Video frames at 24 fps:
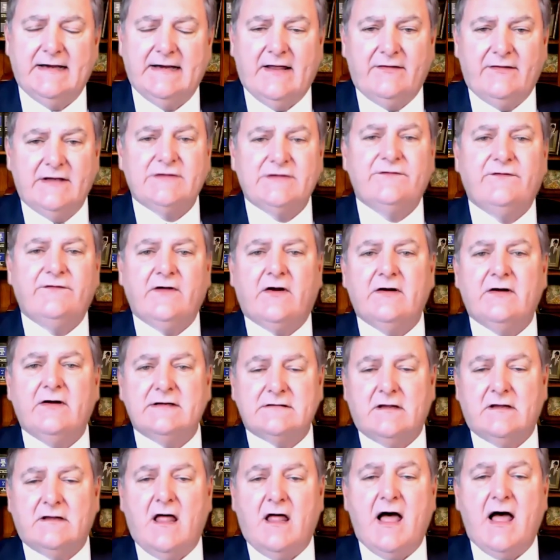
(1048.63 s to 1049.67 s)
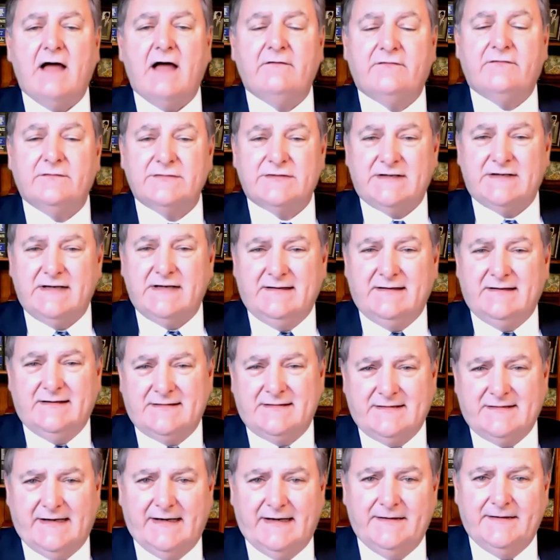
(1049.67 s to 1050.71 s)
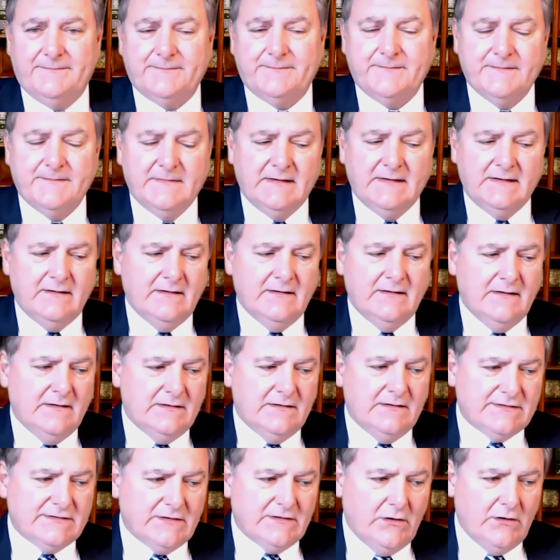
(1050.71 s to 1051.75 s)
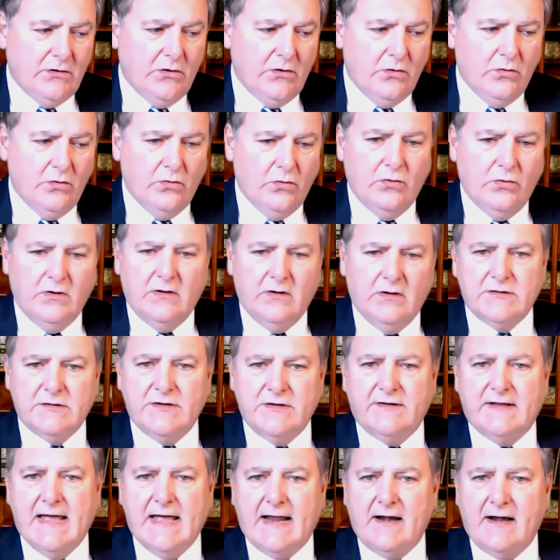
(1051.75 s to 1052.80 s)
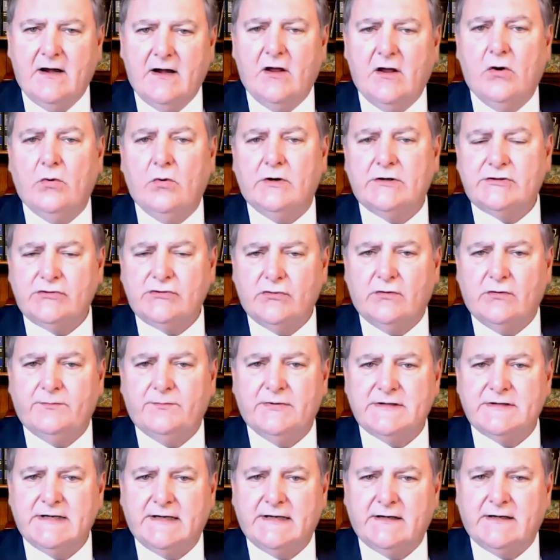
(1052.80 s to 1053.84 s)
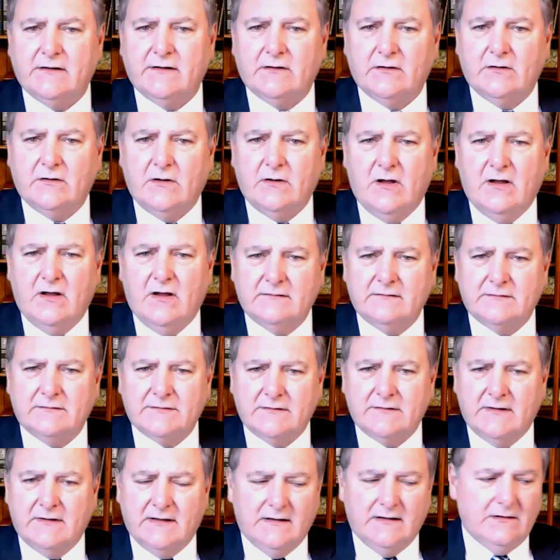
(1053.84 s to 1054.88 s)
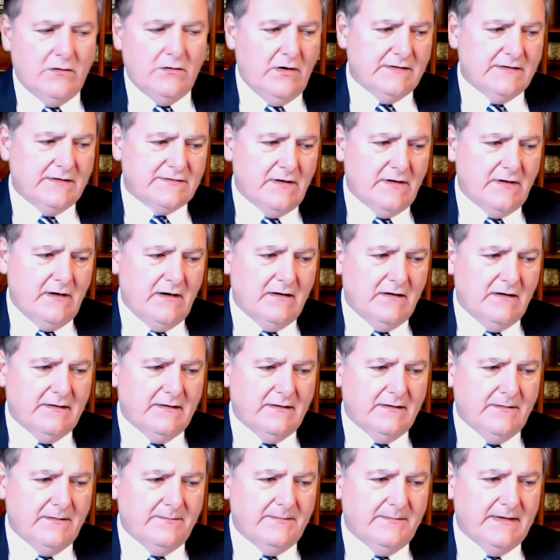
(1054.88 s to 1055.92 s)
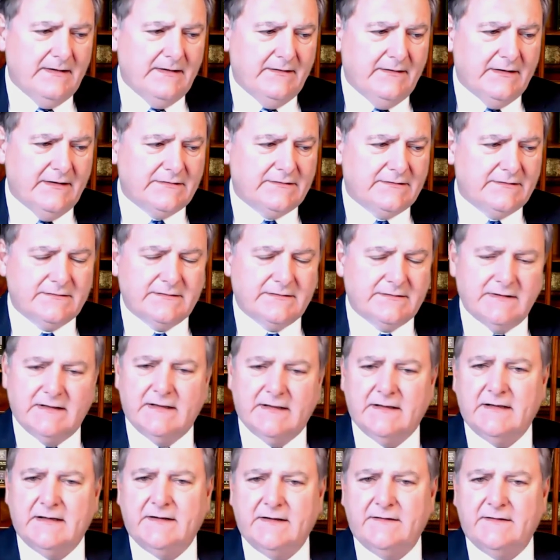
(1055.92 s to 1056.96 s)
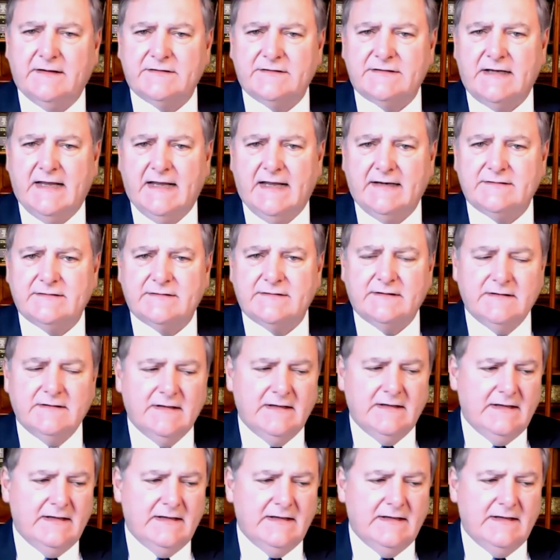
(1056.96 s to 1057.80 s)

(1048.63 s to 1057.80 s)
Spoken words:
Now, this varies a lot from state to state, so you got to know what your particular laws are in this case.